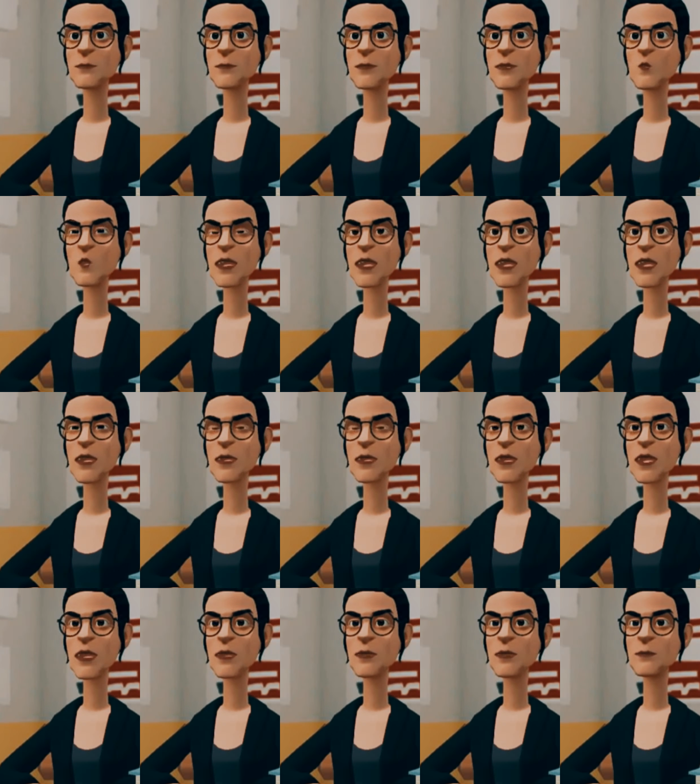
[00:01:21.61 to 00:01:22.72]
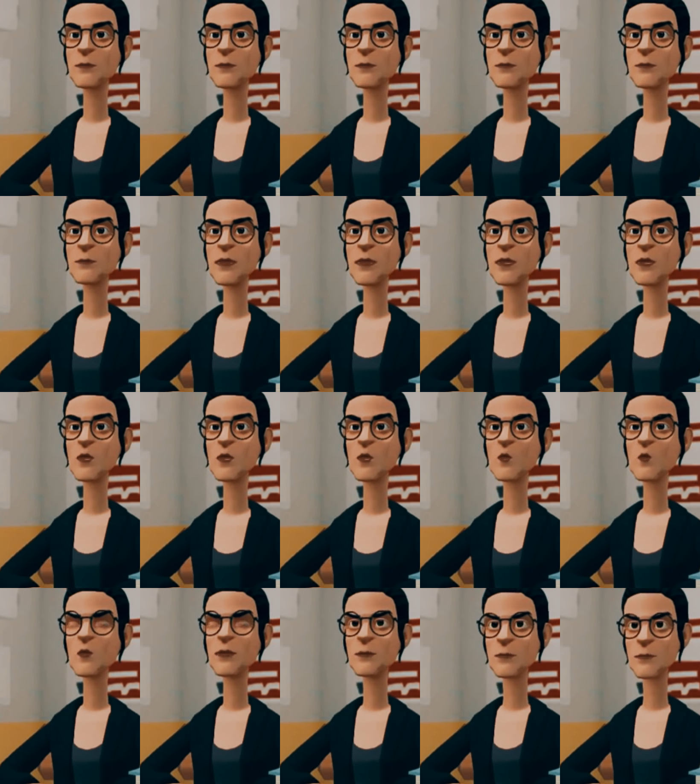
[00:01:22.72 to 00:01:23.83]
So what that says,
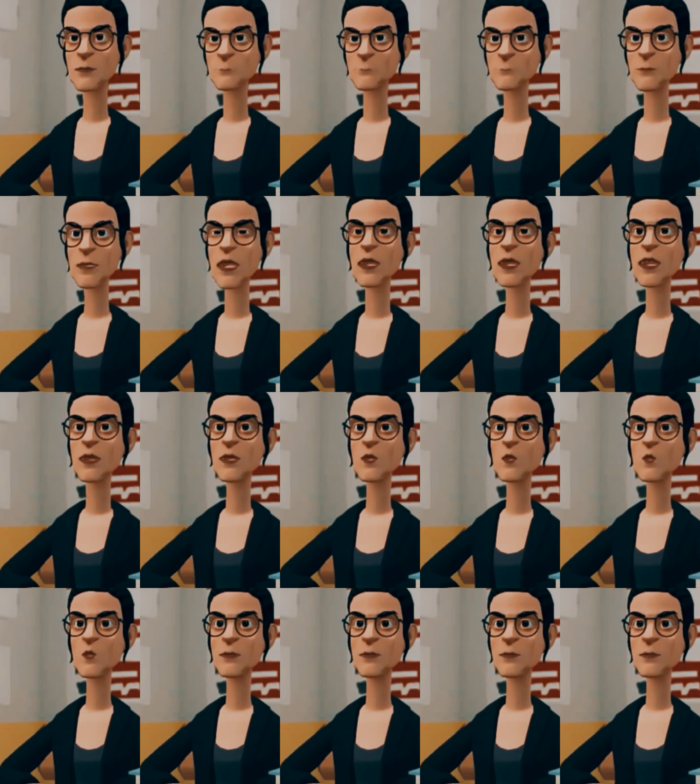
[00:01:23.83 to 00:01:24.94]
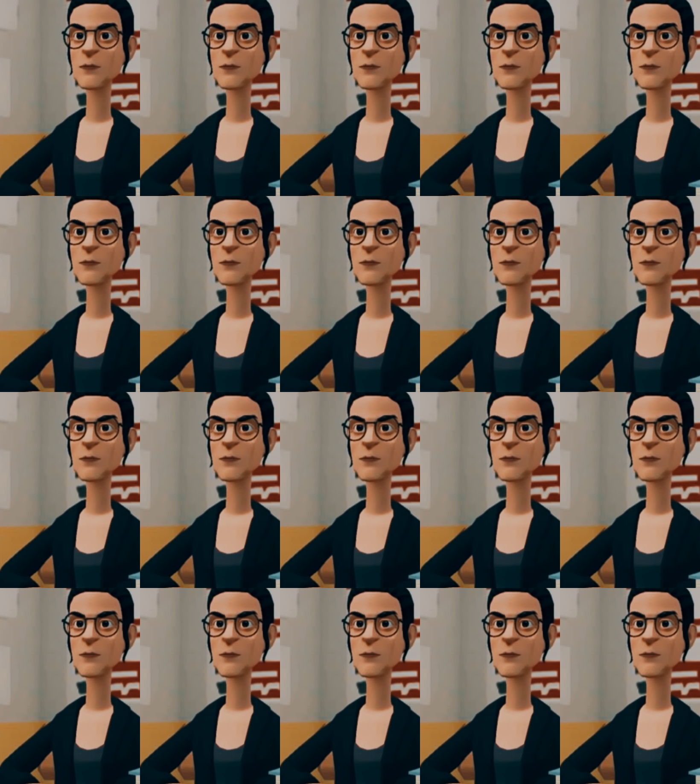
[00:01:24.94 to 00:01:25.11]
no, means no.